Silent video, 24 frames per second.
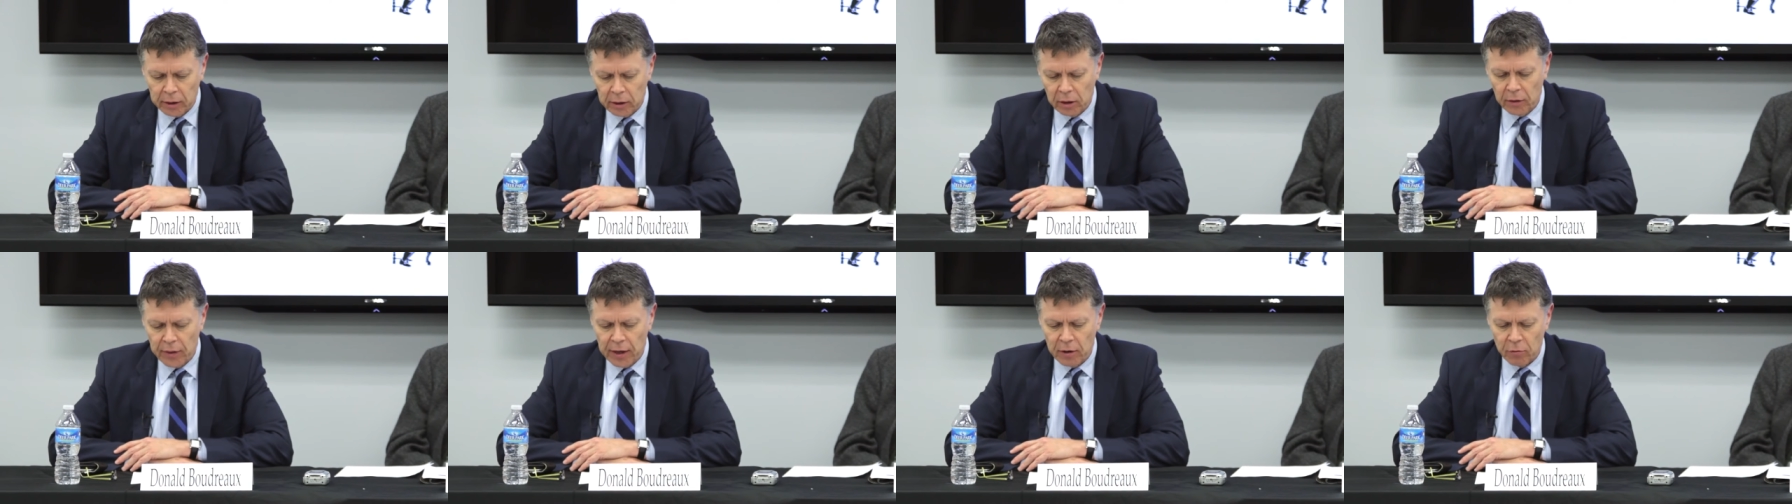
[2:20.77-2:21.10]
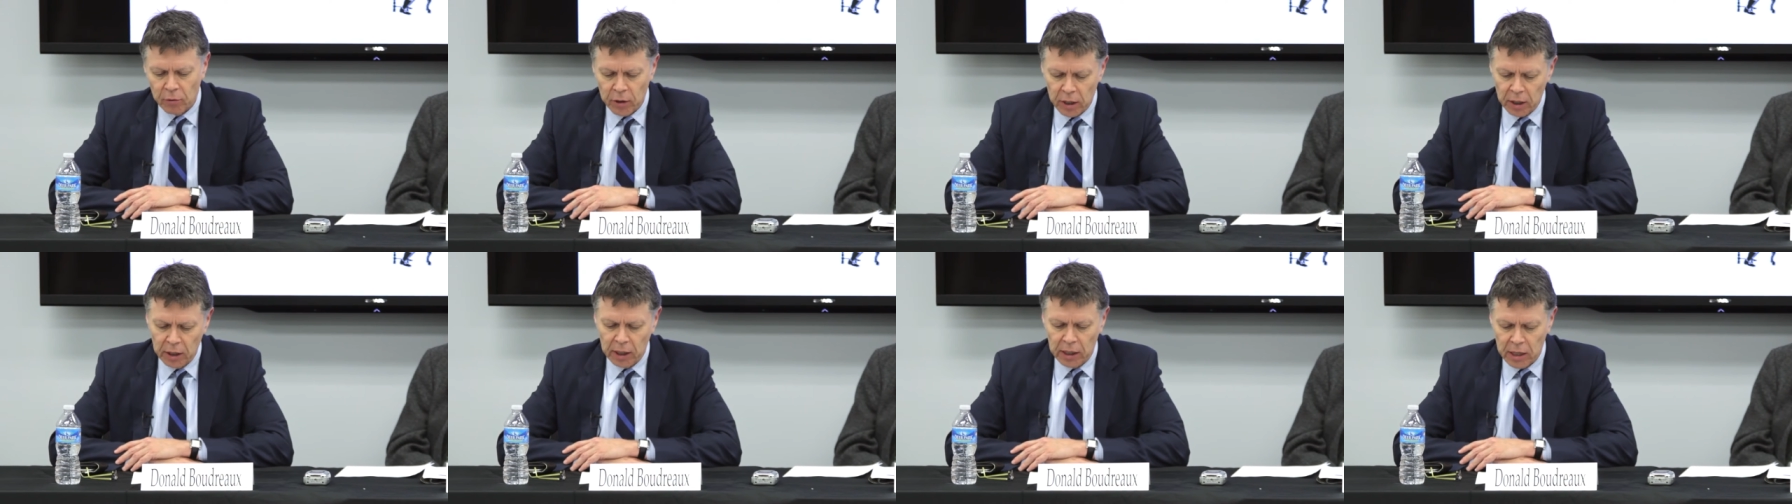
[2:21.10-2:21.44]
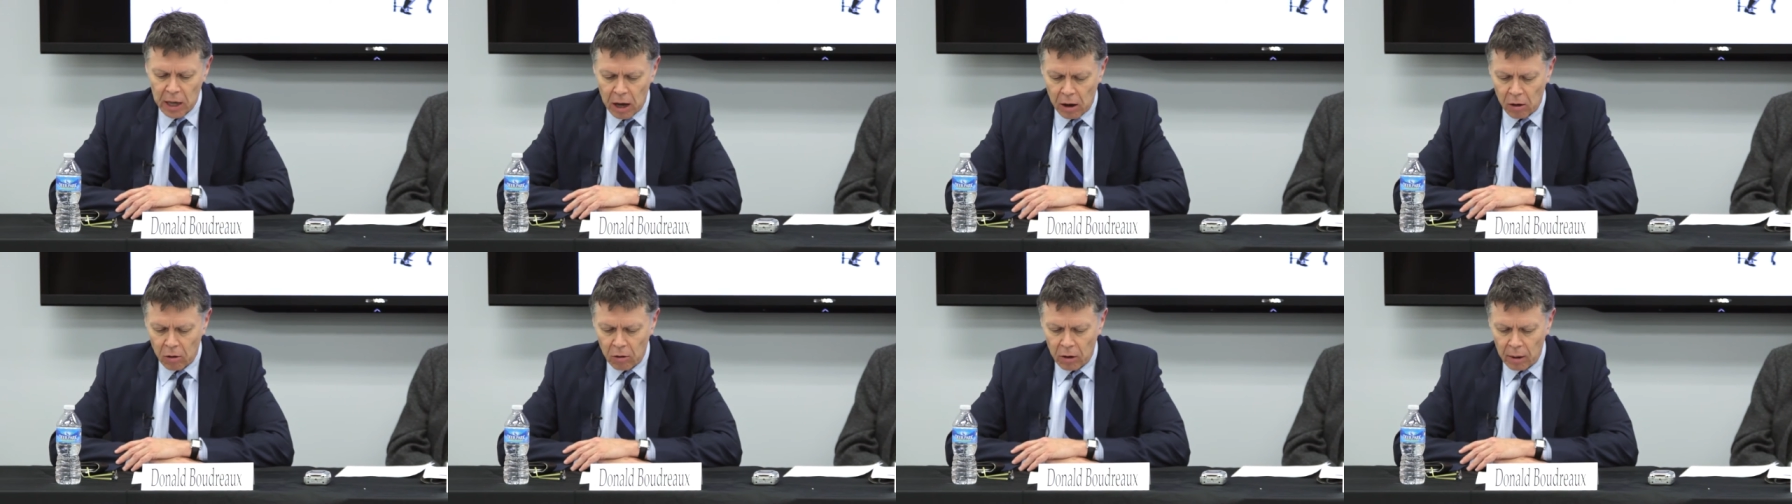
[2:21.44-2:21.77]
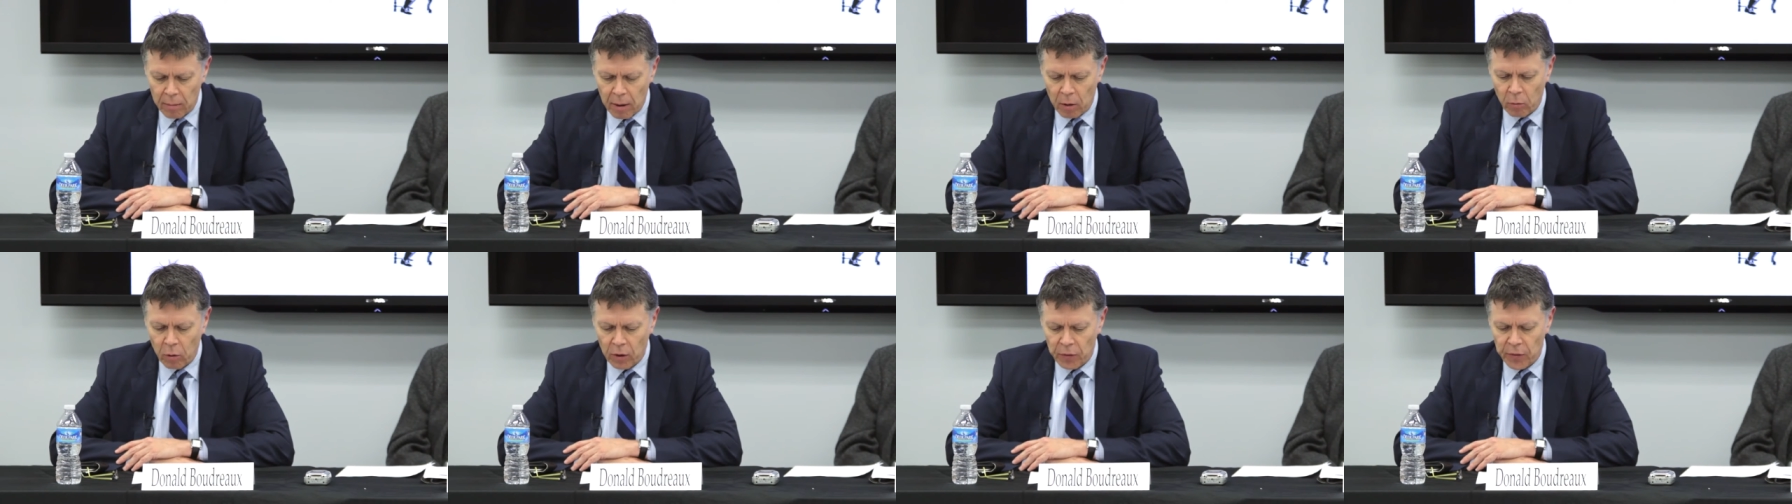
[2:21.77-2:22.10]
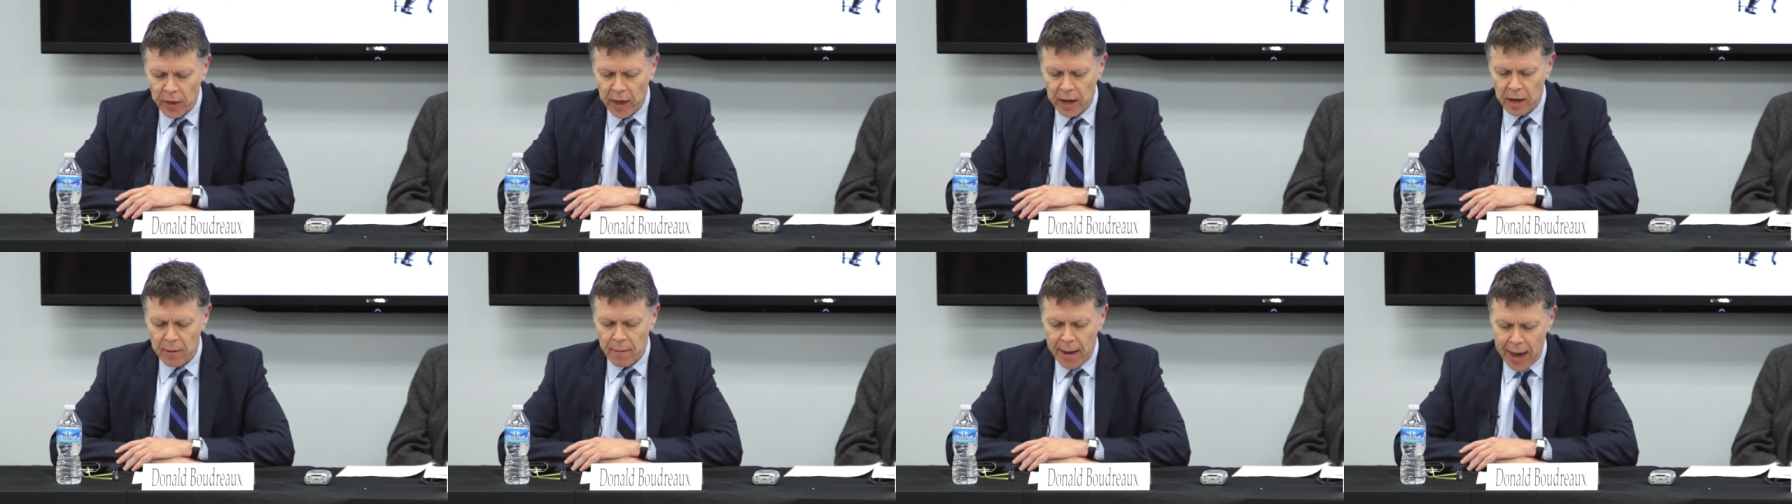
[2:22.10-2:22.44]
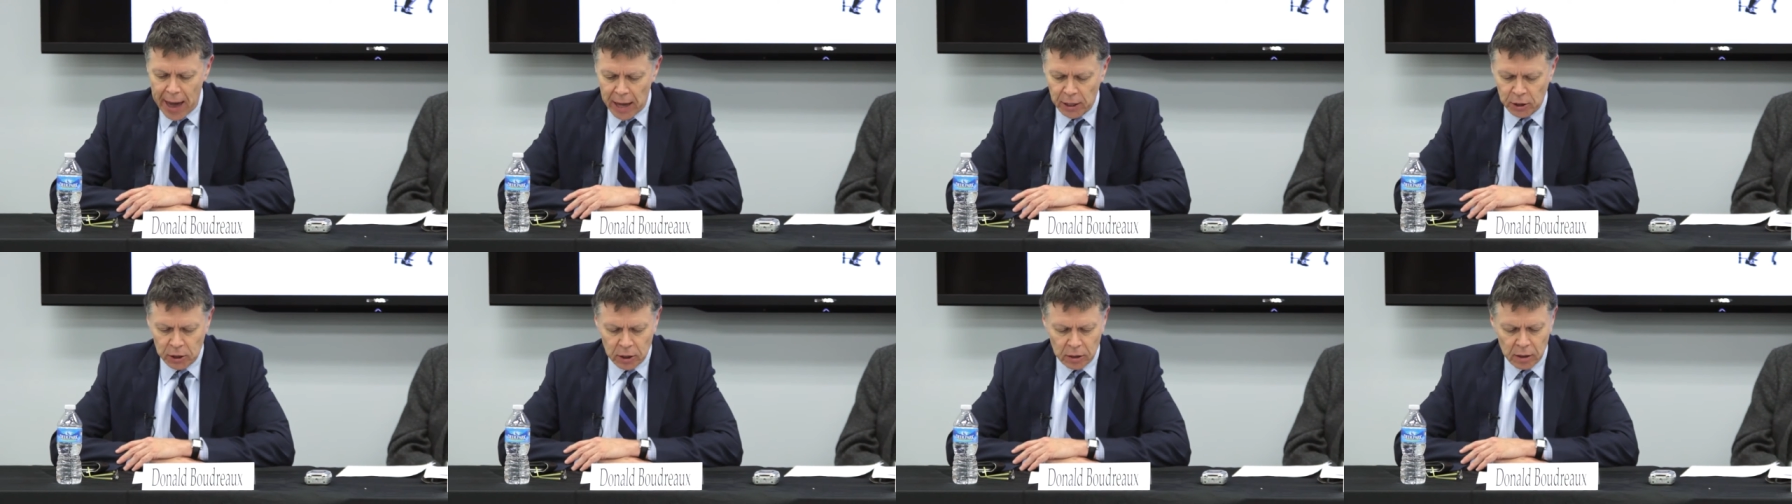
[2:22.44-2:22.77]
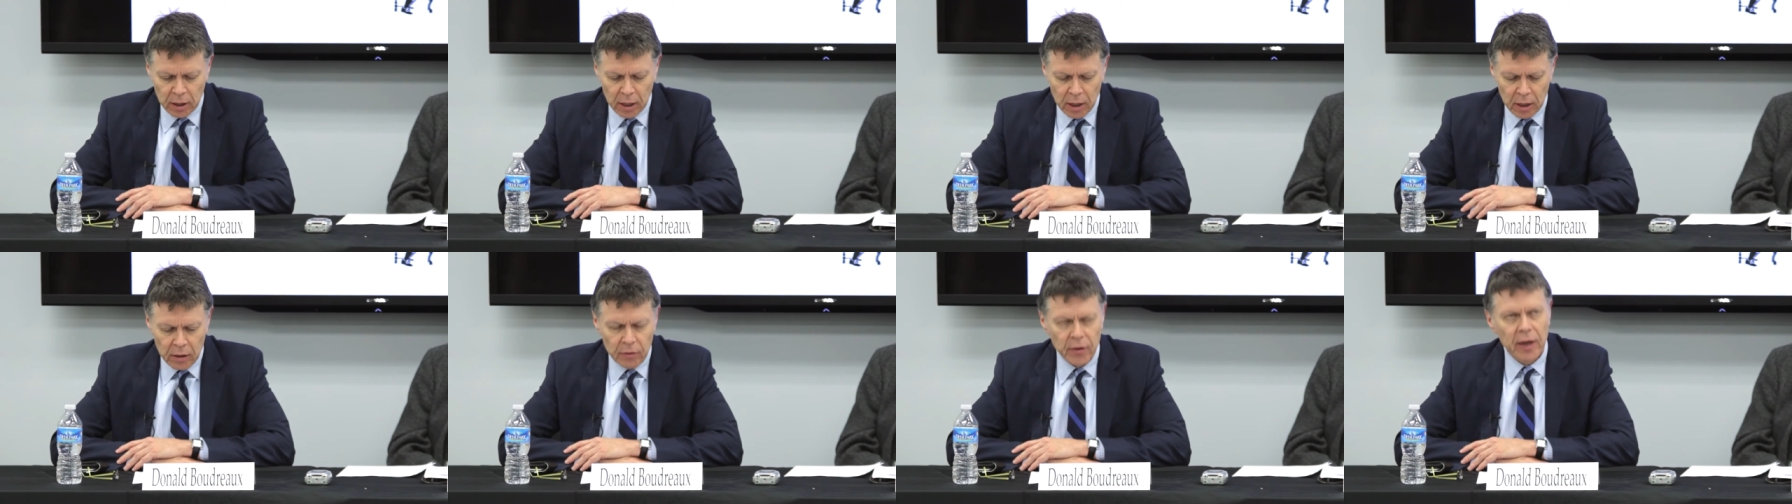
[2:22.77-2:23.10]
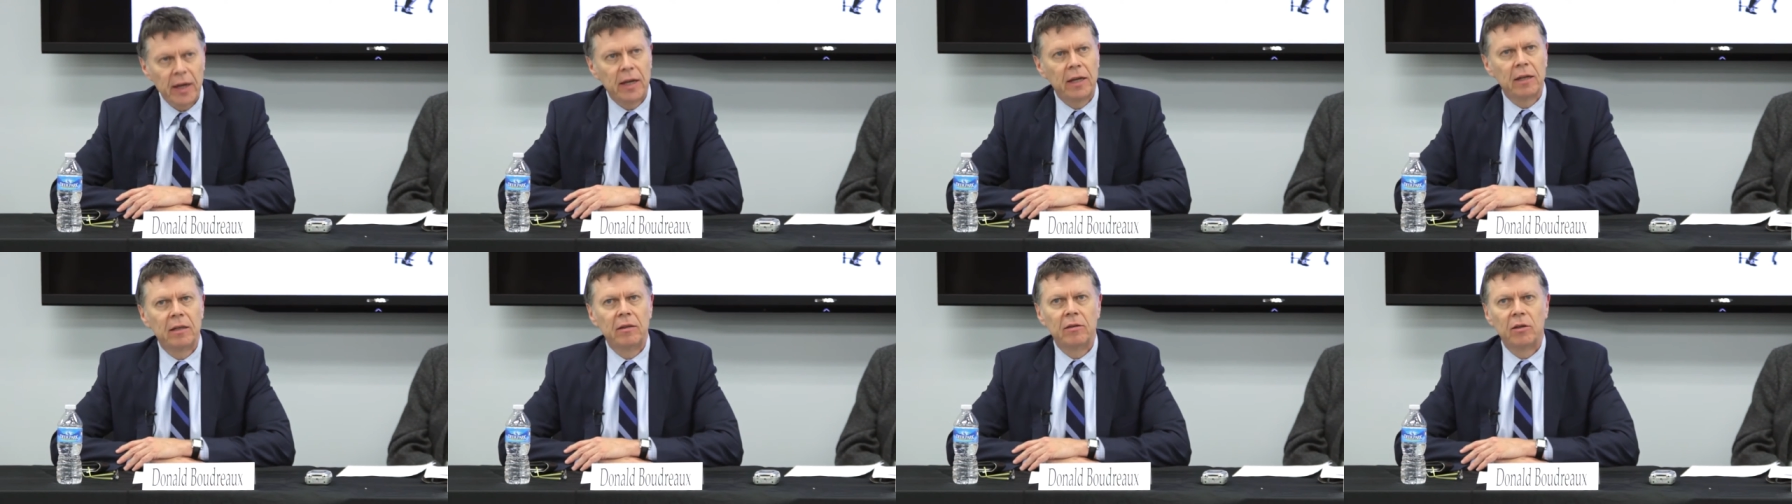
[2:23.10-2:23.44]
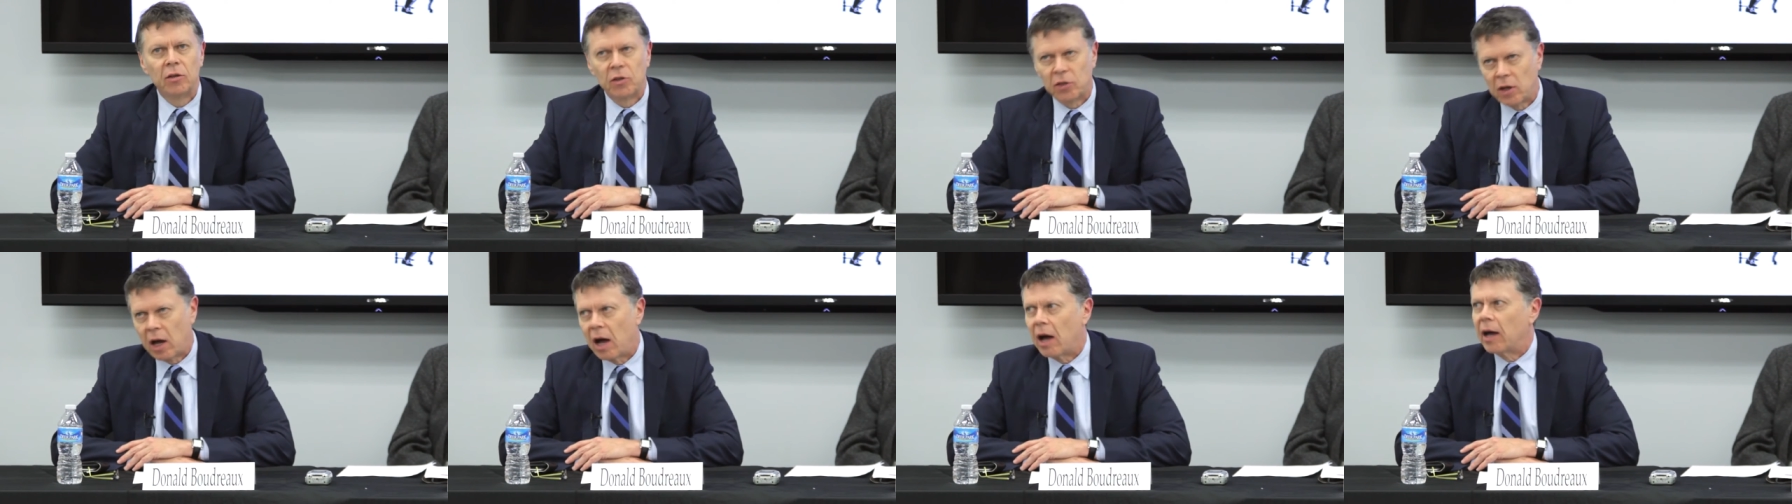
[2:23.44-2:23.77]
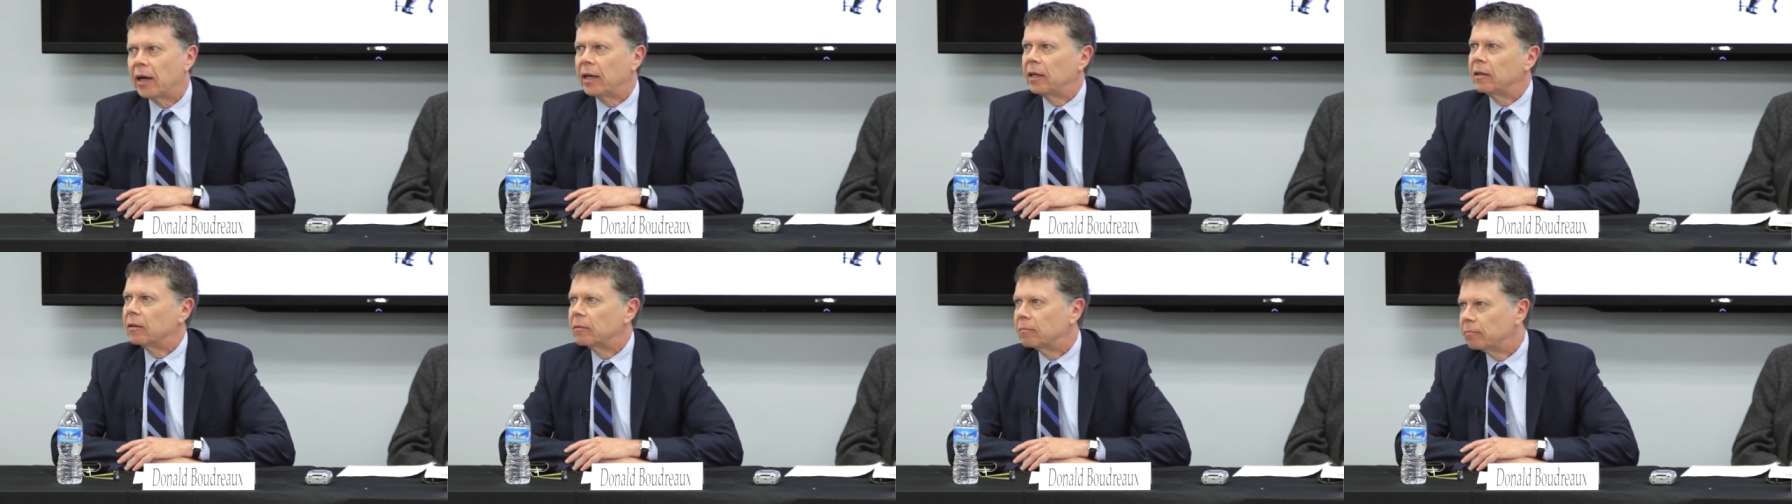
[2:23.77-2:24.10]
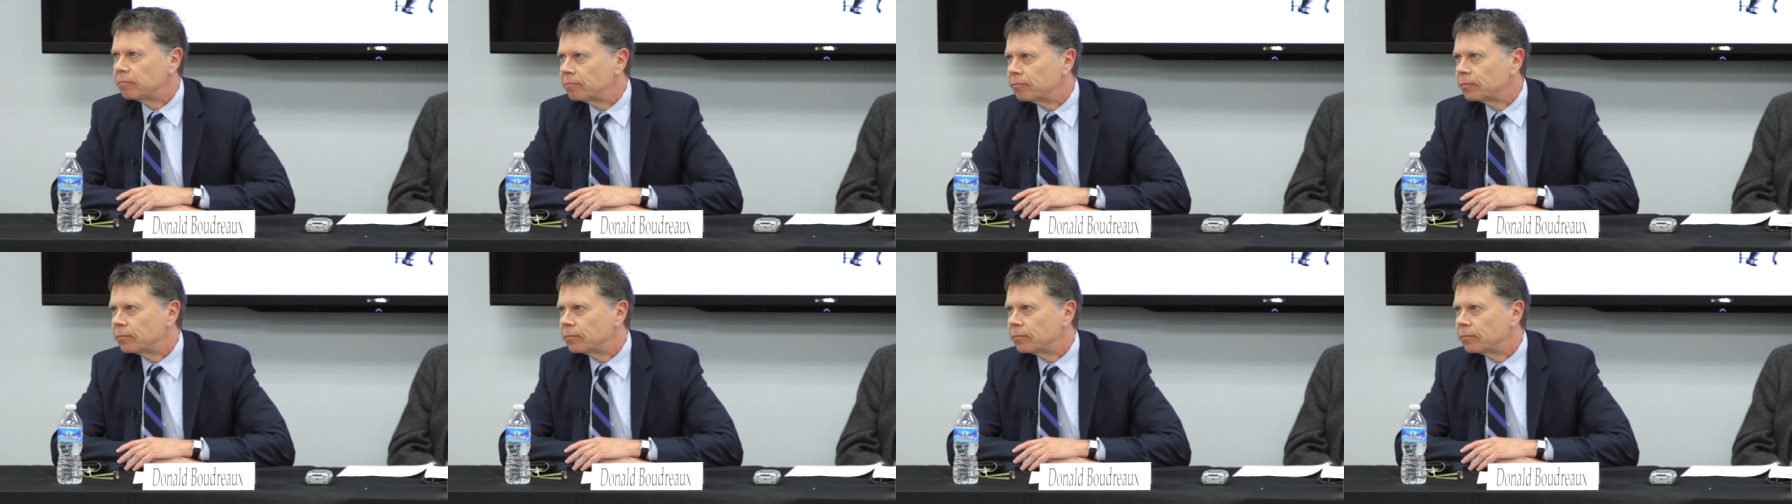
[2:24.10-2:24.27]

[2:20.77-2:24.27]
little they really know about what they imagine they can design.